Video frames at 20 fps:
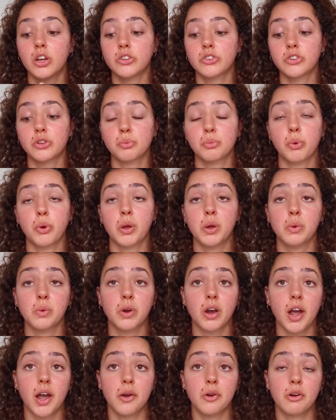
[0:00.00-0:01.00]
to the point
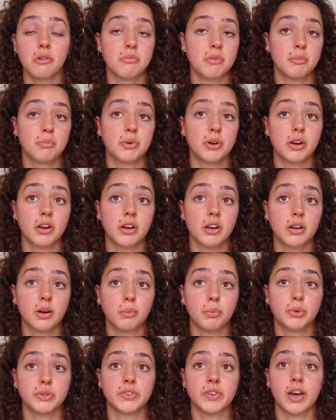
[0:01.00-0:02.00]
where I remember a
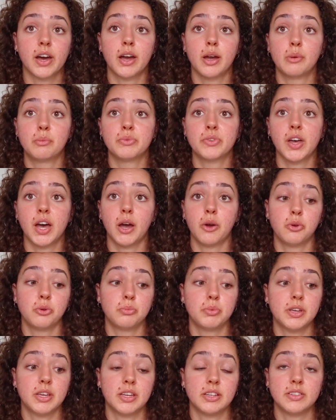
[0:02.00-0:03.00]
couple of times I
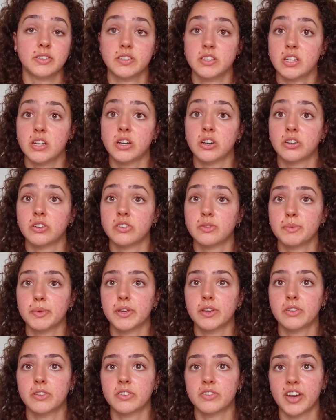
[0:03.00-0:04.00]
would be in tears
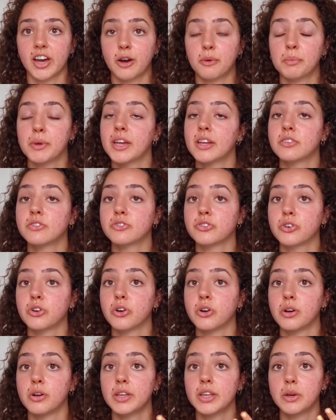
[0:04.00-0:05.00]
because of how
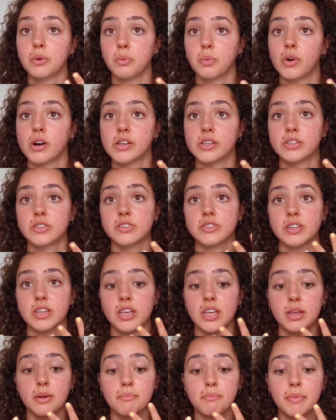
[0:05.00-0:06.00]
painful it was.
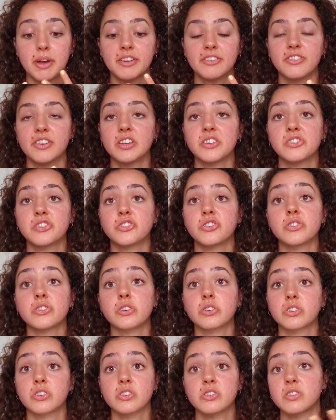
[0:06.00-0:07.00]
My face just
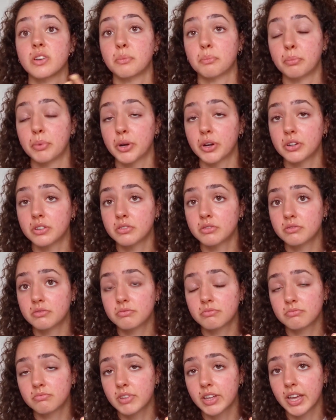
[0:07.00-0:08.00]
looked sunburnt.
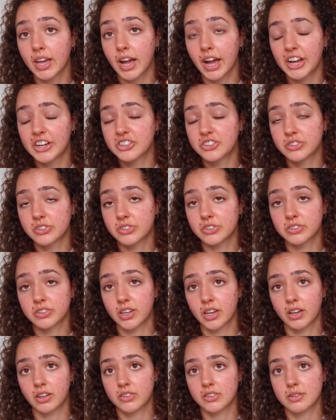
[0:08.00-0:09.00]
Like, I just looked
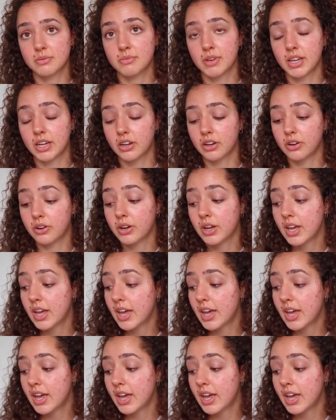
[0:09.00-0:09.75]
like a tomato.